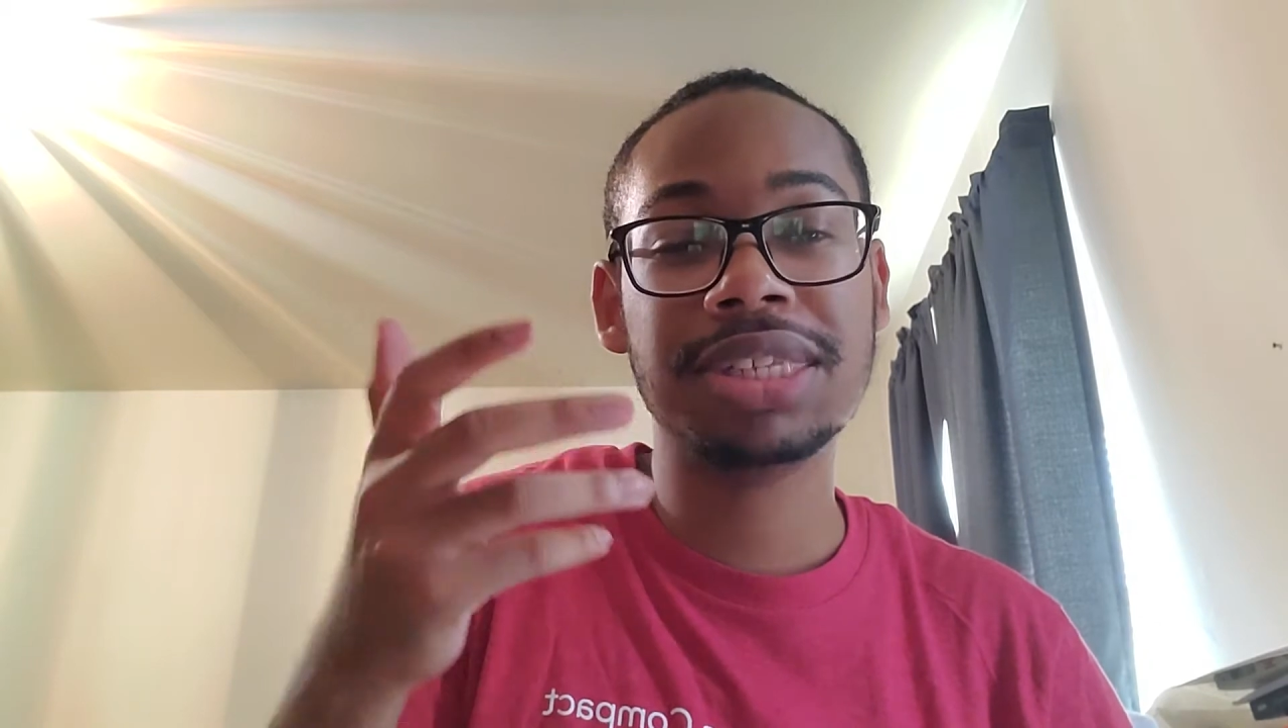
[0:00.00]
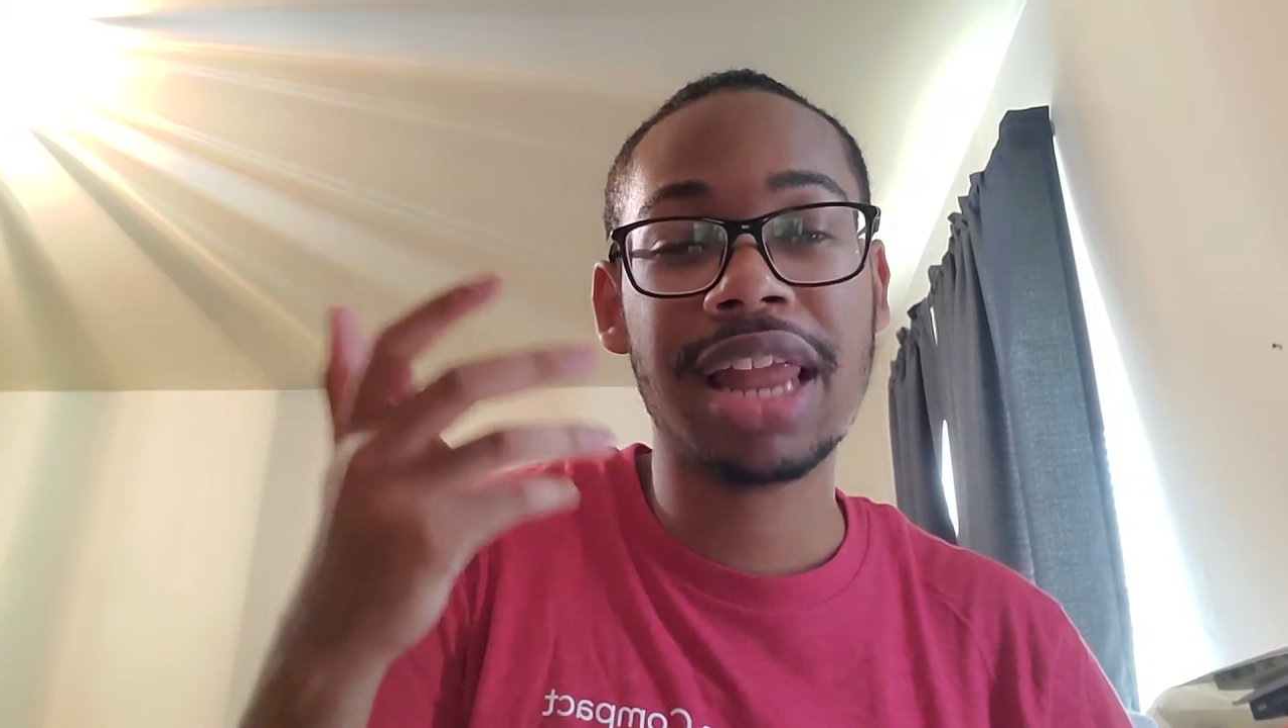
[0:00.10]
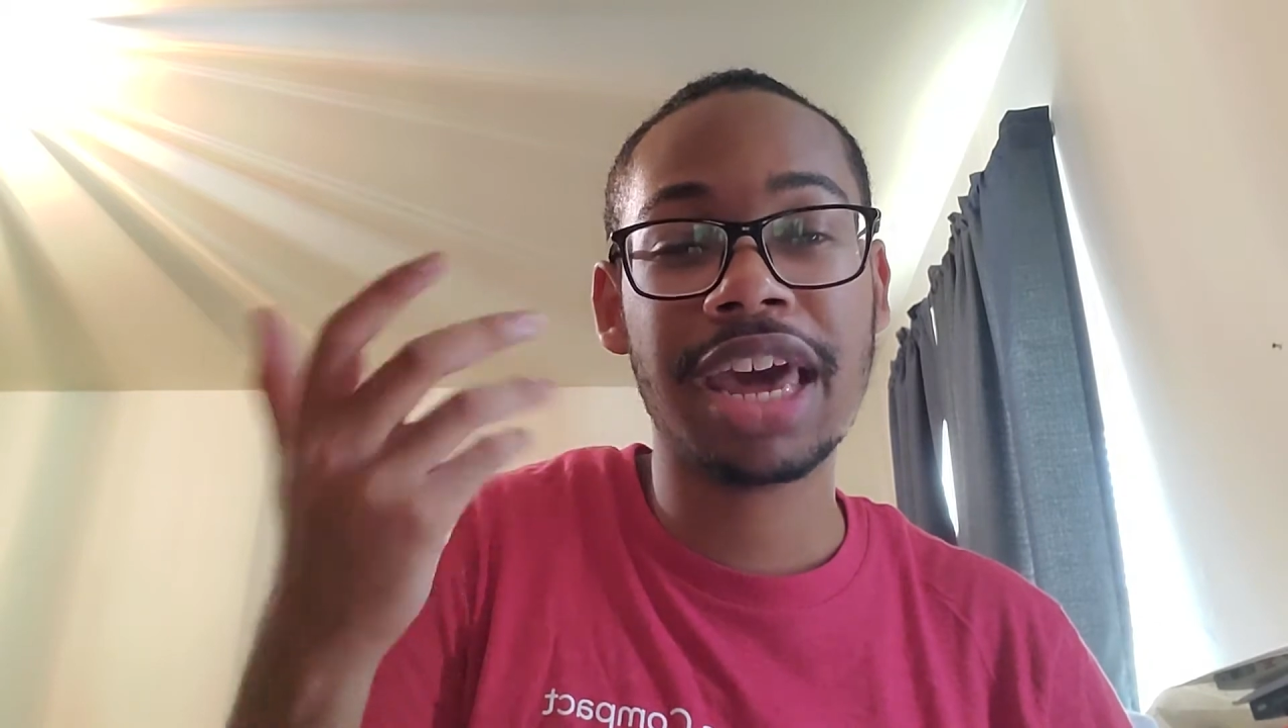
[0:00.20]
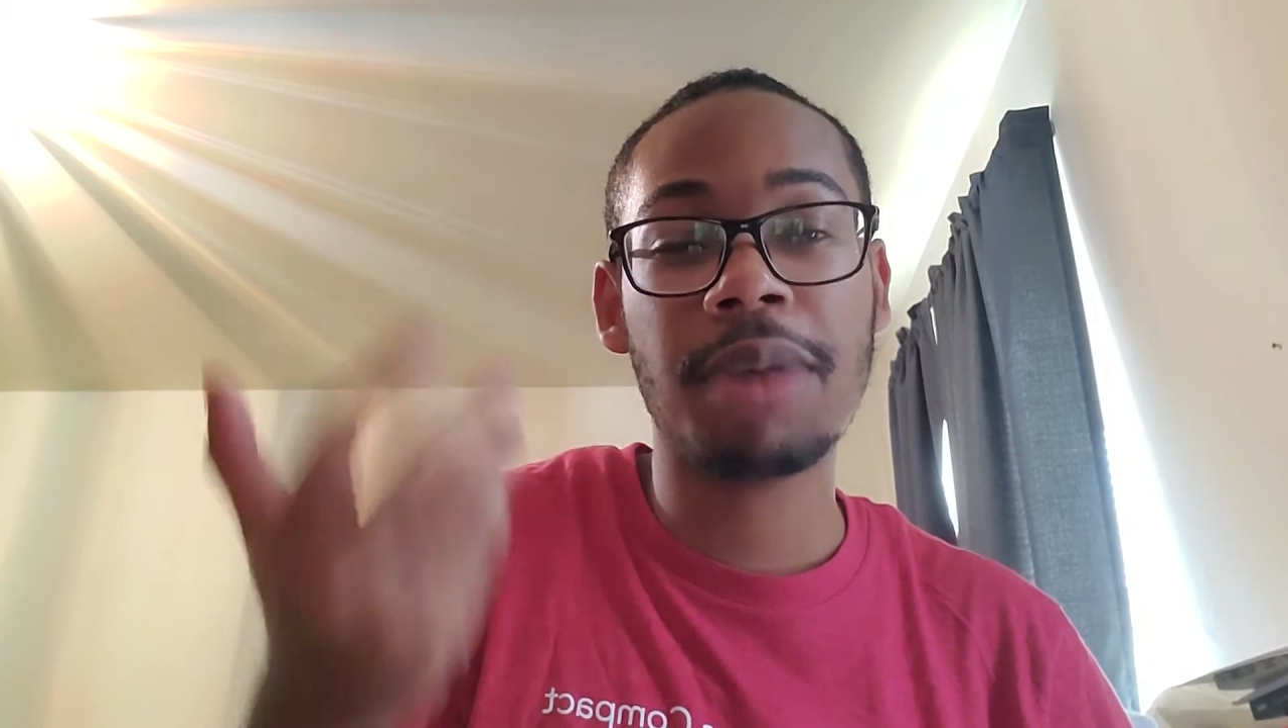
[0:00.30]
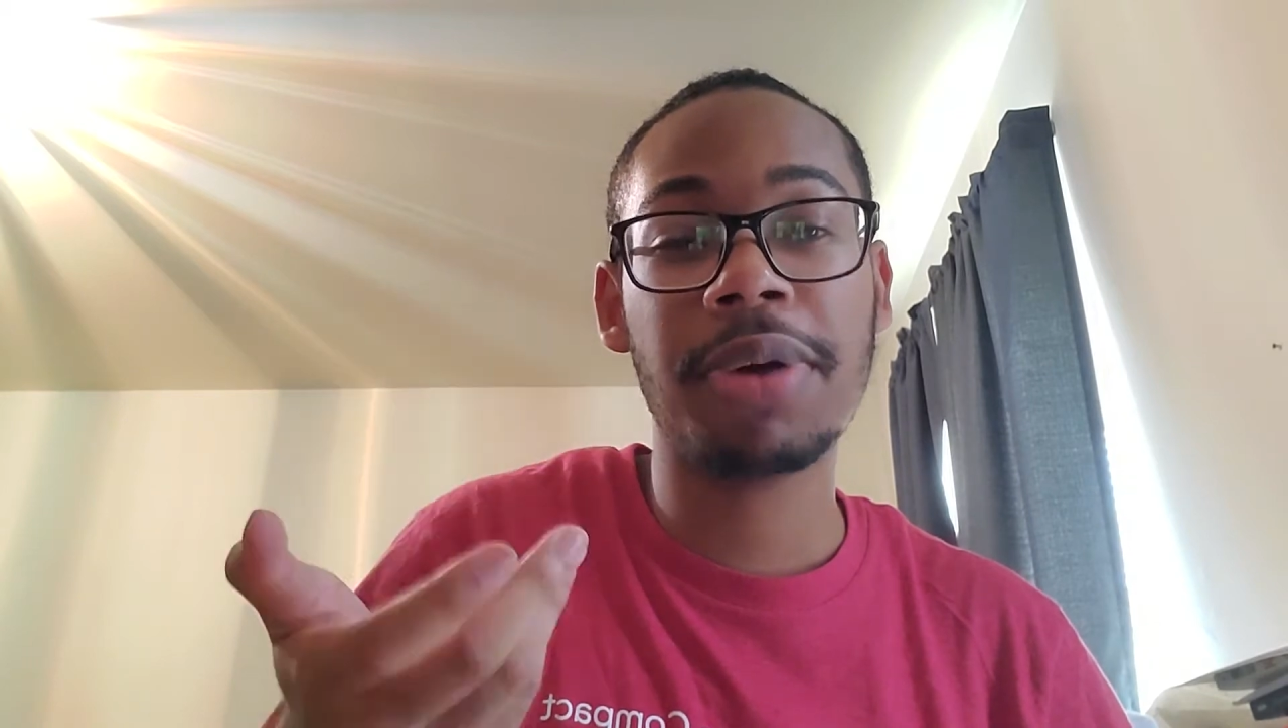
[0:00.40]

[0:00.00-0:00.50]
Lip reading: to like a